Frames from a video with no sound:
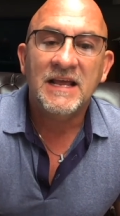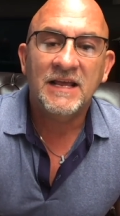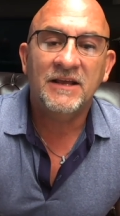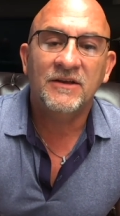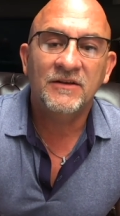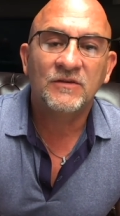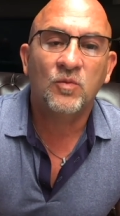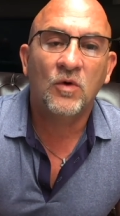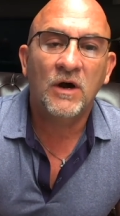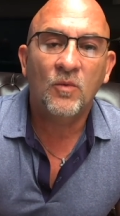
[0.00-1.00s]

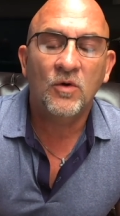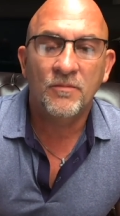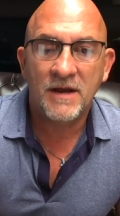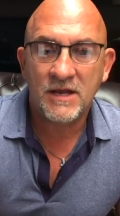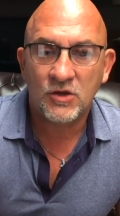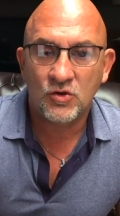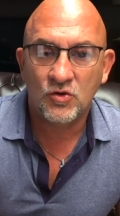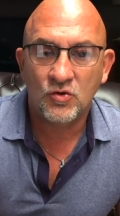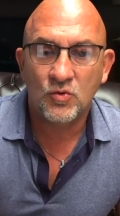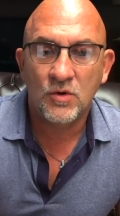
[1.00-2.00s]
is what will make
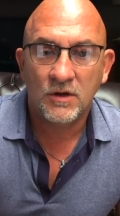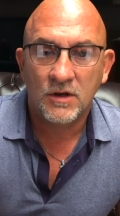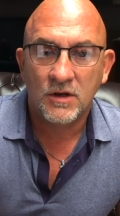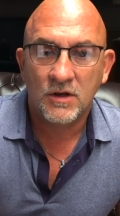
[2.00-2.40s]
you